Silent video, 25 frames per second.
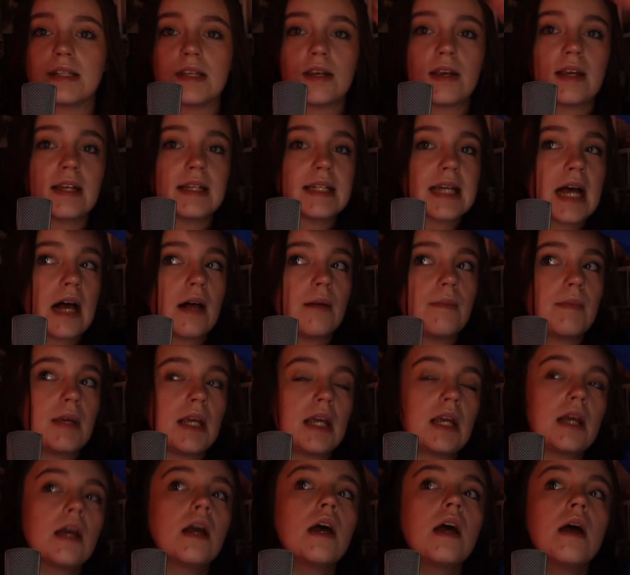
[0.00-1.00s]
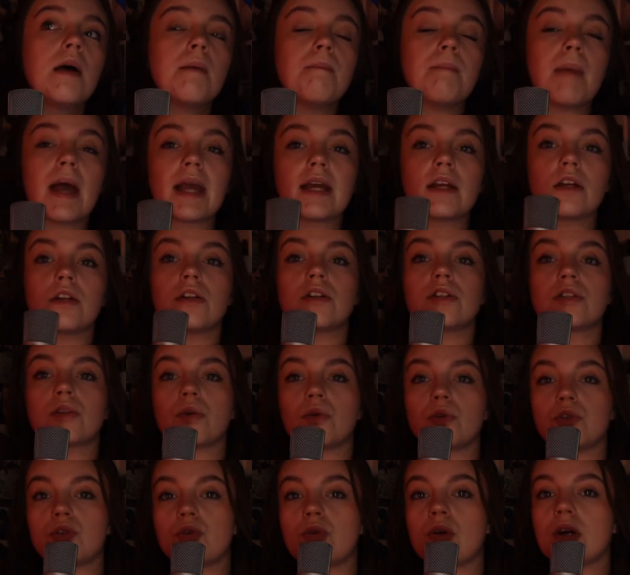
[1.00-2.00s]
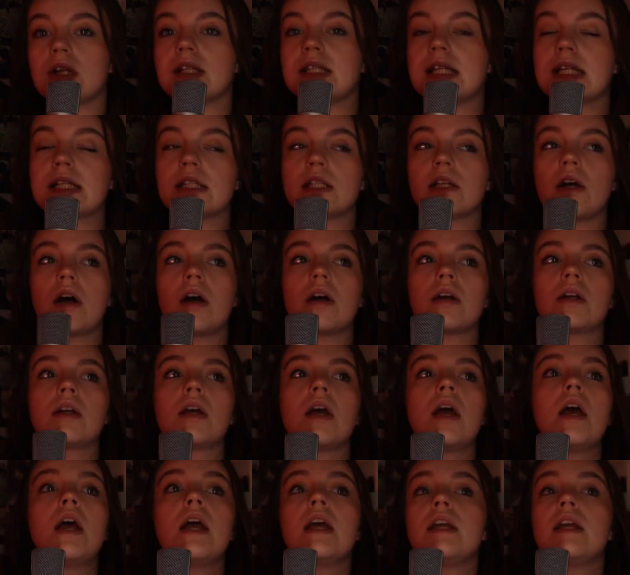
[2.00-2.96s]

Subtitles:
that you can tell me. Megan_Jor on TikTok.